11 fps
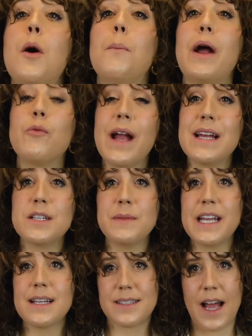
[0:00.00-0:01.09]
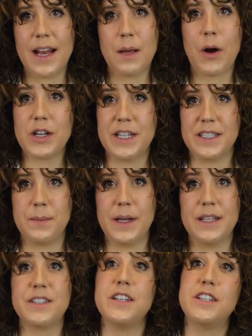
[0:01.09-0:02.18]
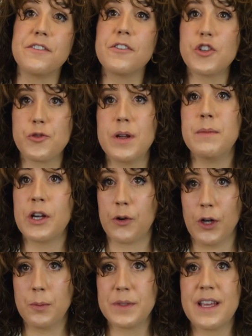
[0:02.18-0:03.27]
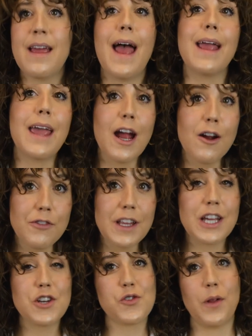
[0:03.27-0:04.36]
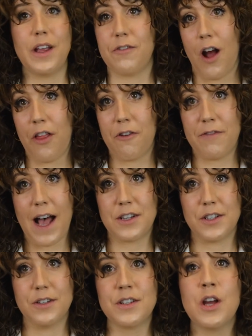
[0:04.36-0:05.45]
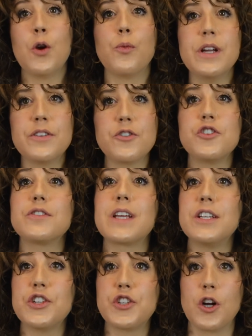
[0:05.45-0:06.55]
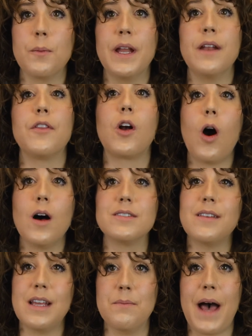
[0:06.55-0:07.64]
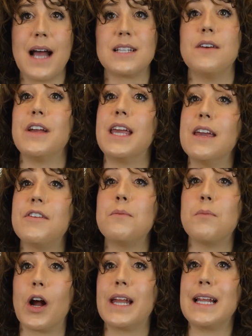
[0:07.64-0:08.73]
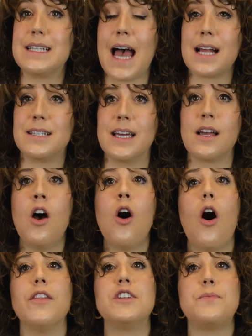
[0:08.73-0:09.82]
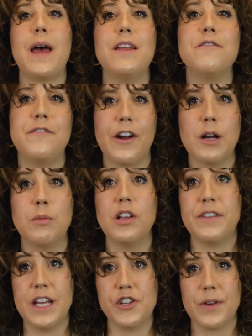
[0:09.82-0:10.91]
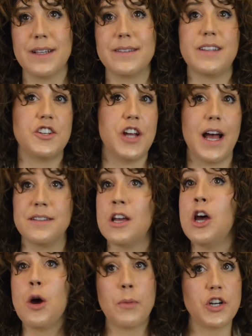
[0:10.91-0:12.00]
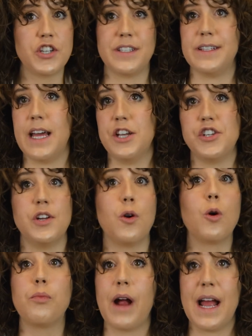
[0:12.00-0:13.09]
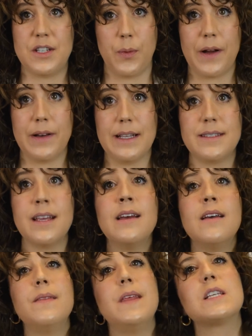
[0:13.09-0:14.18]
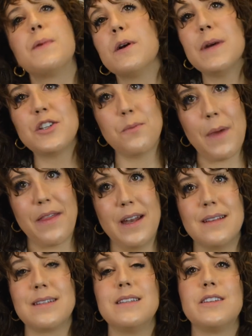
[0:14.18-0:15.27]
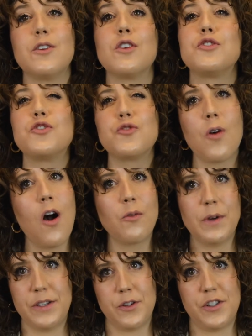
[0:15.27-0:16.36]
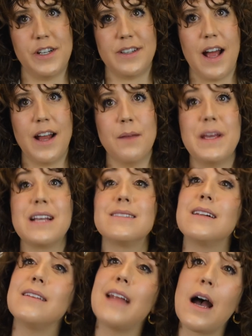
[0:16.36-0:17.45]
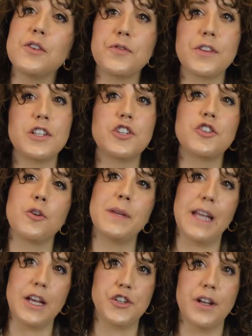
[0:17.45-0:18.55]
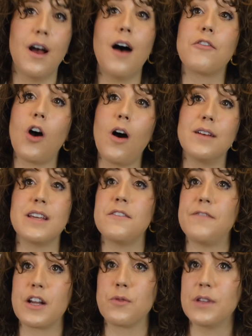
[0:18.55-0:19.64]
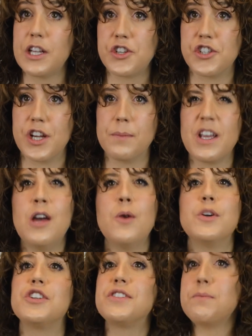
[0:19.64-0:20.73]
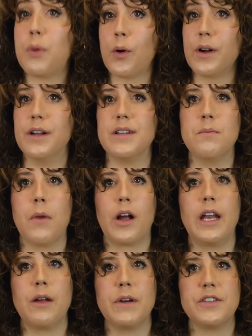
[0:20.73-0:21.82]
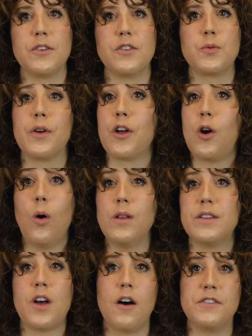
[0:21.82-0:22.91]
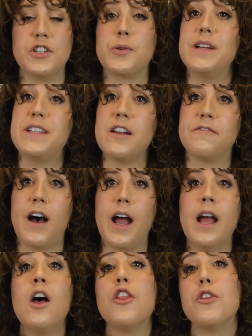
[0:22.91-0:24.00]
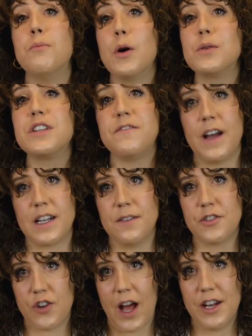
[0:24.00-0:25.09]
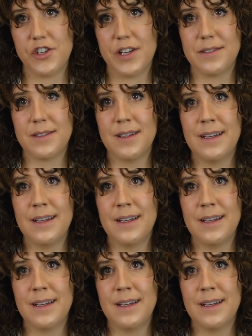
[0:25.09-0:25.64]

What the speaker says: By randomly assigning participants to different treatment groups and carefully controlling for other factors, researchers can determine the causal impact of a given marketing tactic on the dependent variable of interest, such as purchase intention or brand awareness. The experimental method is considered a strong research design because it allows for the determination of cause and effect relationships, which is important in marketing research where the goal is often to identify the most effective strategies.